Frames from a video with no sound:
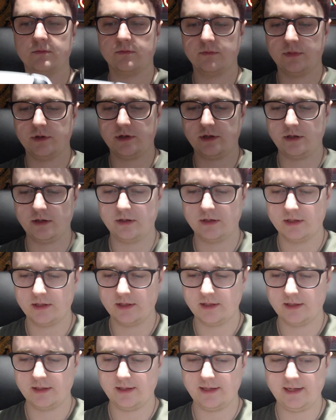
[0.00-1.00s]
but
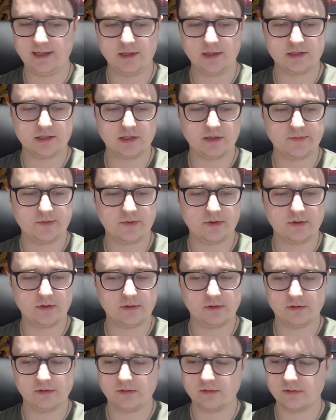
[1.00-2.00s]
looks a lot more
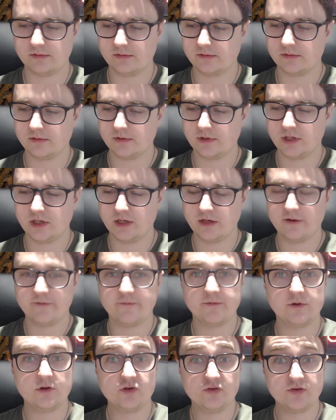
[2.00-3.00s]

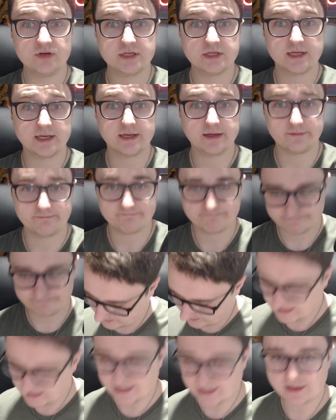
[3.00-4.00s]
futuristic.
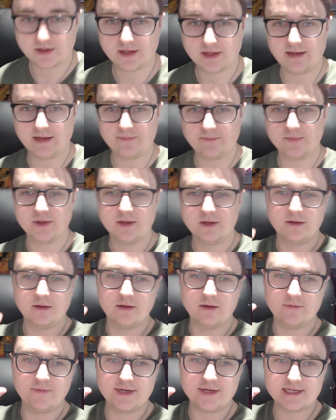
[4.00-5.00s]
Ah, look at that.
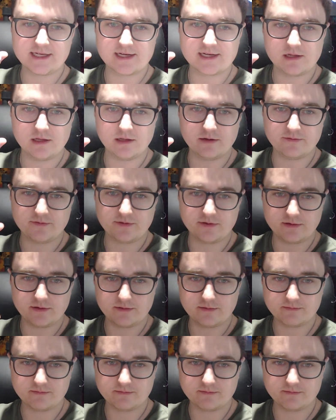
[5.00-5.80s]
Fits like a glove.